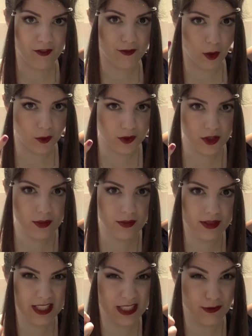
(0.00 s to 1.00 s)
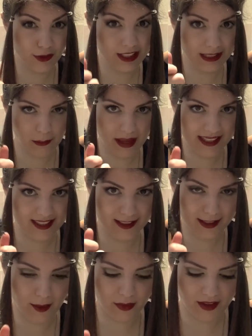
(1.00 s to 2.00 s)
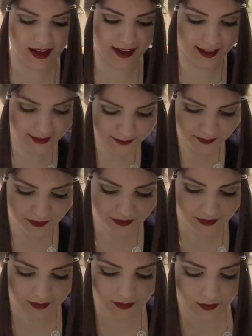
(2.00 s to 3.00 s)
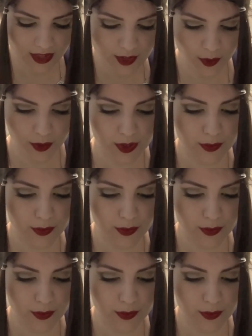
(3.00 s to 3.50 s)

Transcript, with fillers: volume because it really messes up the hair so